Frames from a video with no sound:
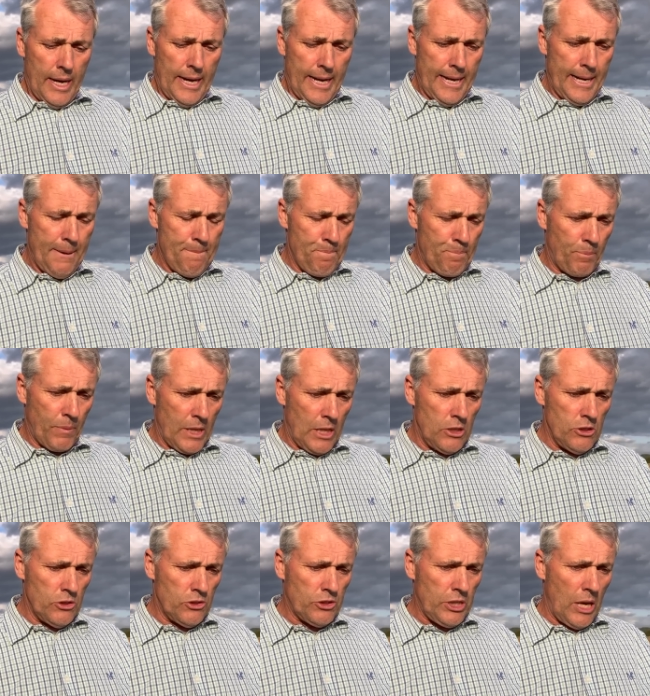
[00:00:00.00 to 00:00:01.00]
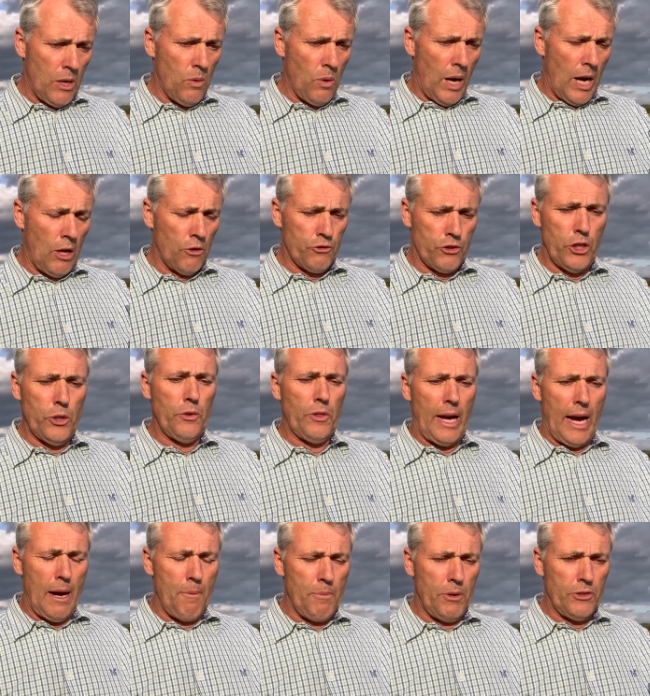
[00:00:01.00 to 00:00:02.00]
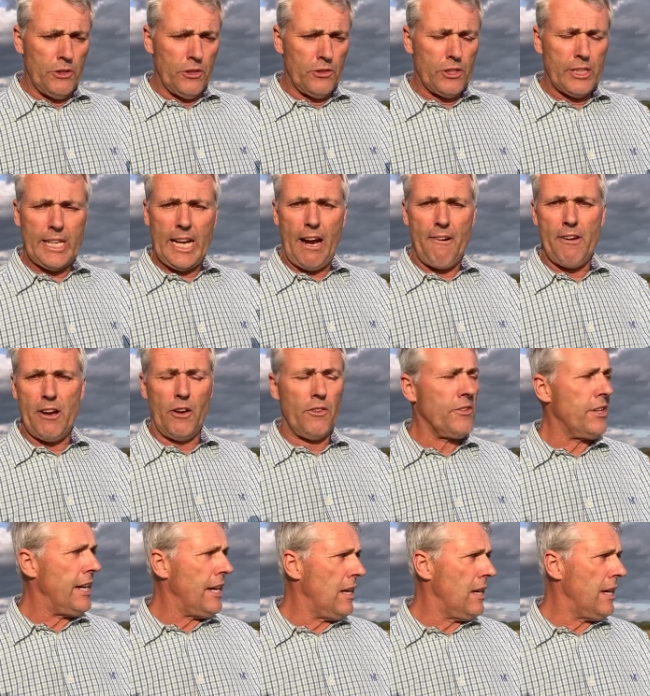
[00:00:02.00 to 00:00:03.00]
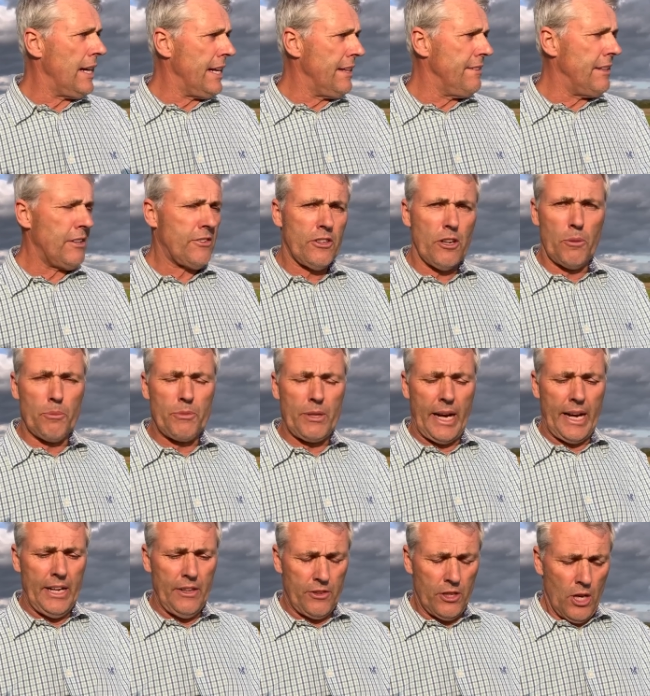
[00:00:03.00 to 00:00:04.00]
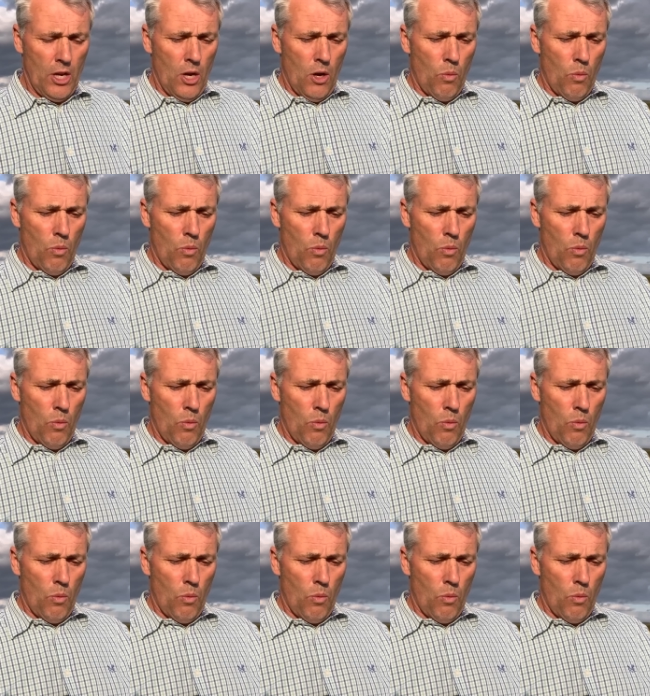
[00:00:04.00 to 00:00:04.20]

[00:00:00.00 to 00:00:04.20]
Um, so I'll do that, but just to carry on uh, in this update,